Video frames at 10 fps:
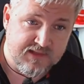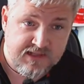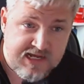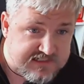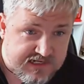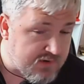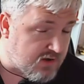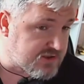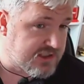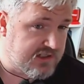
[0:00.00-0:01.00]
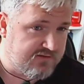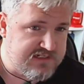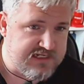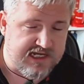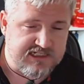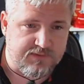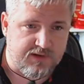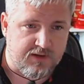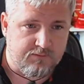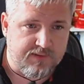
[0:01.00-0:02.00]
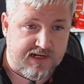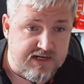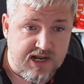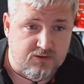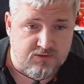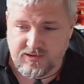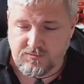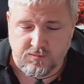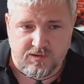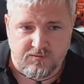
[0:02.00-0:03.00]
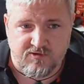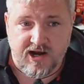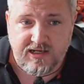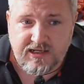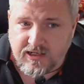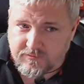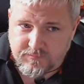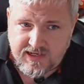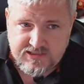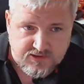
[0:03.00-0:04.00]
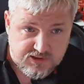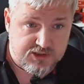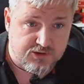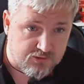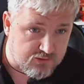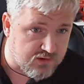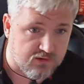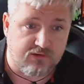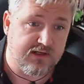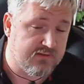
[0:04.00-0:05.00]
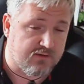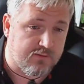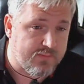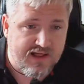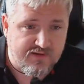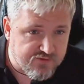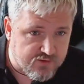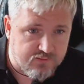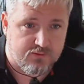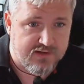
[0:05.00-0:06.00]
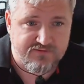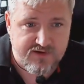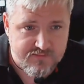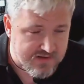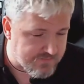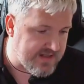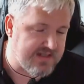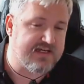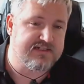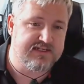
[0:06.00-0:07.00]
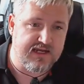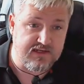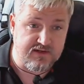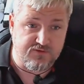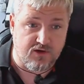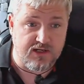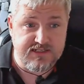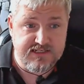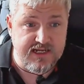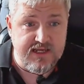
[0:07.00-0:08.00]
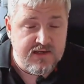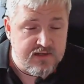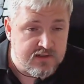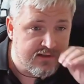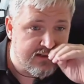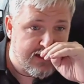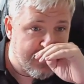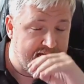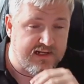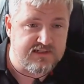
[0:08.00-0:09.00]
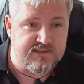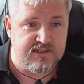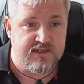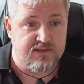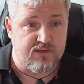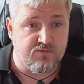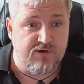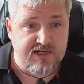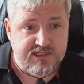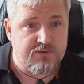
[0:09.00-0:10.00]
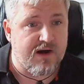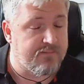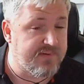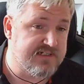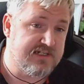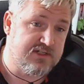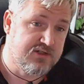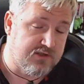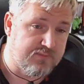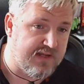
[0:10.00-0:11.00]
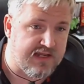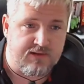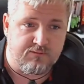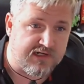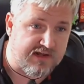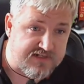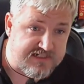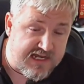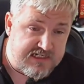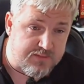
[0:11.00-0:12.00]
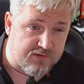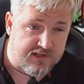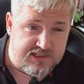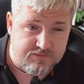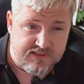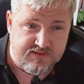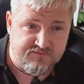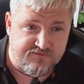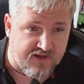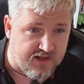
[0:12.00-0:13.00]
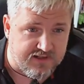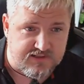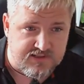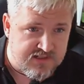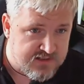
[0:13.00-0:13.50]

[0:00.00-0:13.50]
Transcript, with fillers: yes, I'm not a security expert, but I know we're, we're, ranking based on a tool or a or a platform or whatever it may be. That's saying you've got a D, and the risk to our business could be we're going to have a data breach and be fined